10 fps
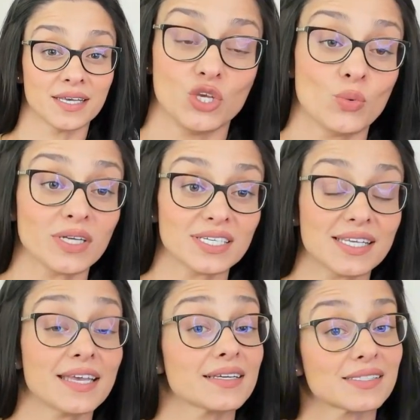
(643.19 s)
You want to
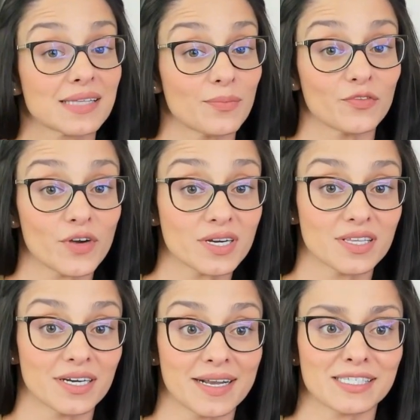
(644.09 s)
take it a step
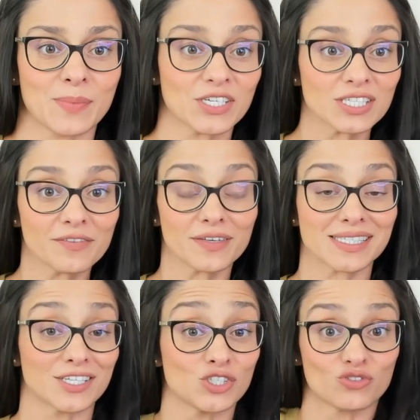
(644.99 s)
further, especially if it's
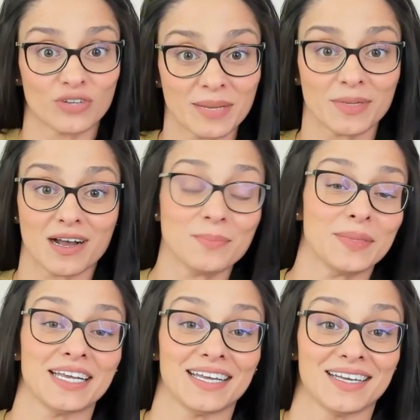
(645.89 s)
a dream
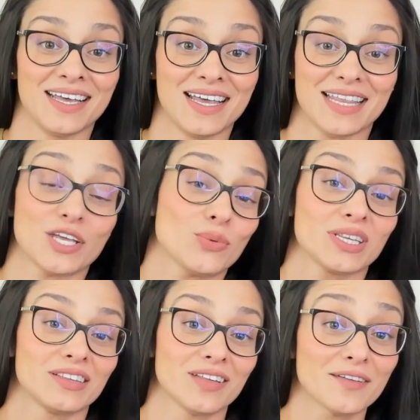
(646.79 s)
company that you would
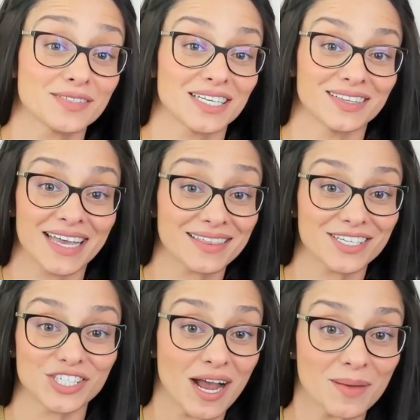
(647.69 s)
love to land the
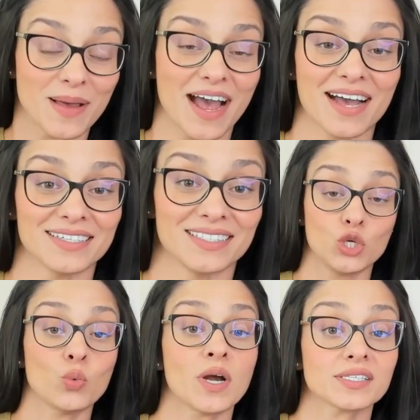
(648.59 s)
job at.
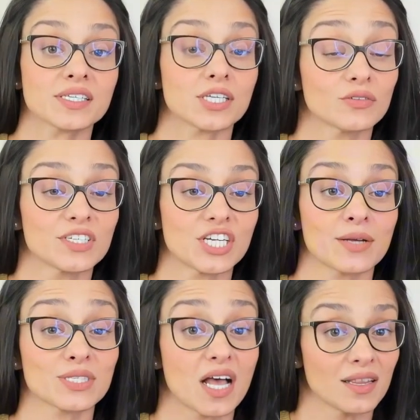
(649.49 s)
You want to start reaching
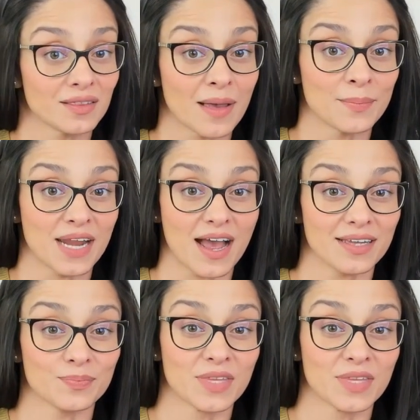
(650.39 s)
out to alumni.